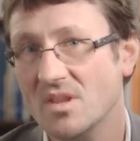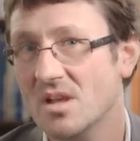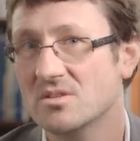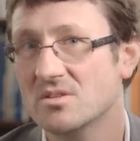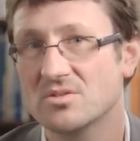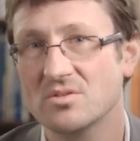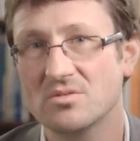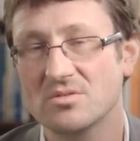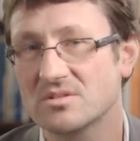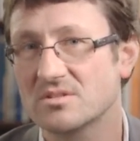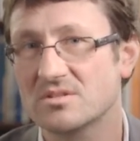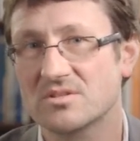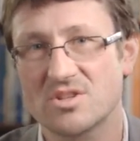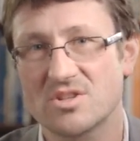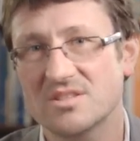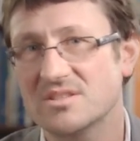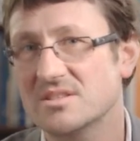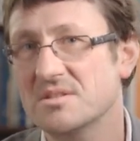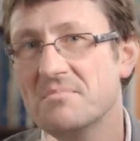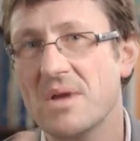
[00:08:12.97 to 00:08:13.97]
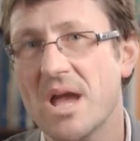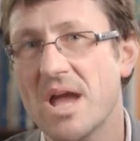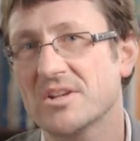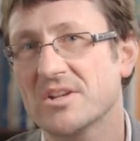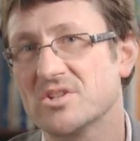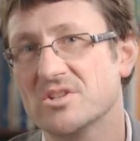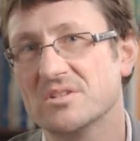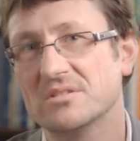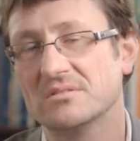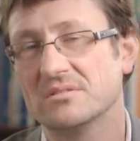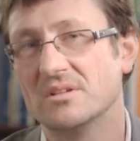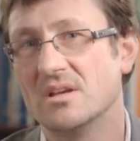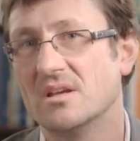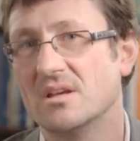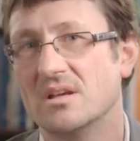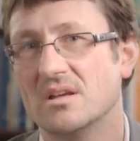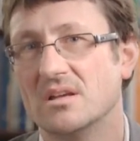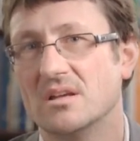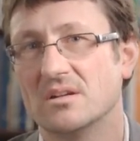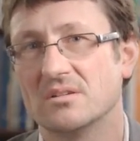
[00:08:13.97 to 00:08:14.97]
So just imagine
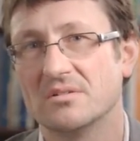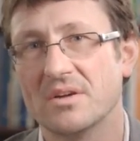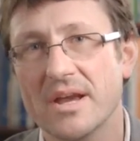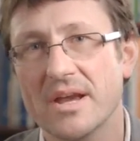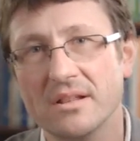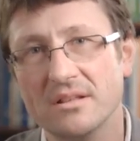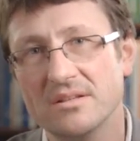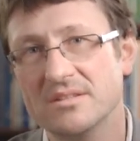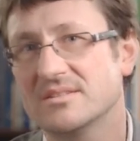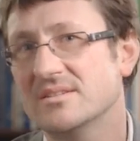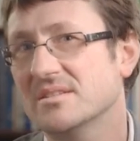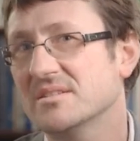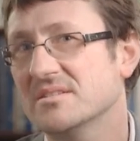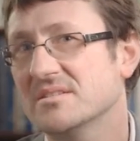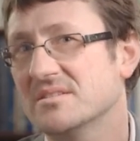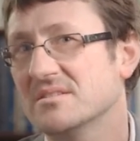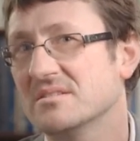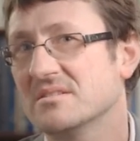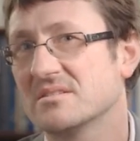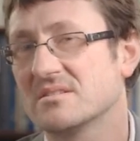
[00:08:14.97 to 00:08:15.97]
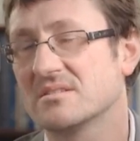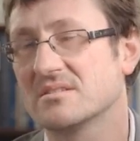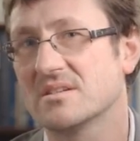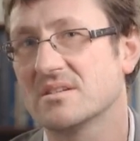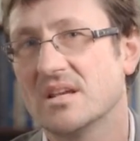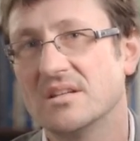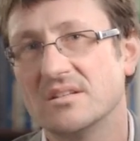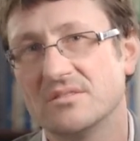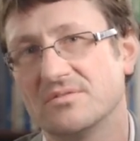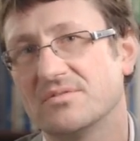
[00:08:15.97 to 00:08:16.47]
regular citizens can in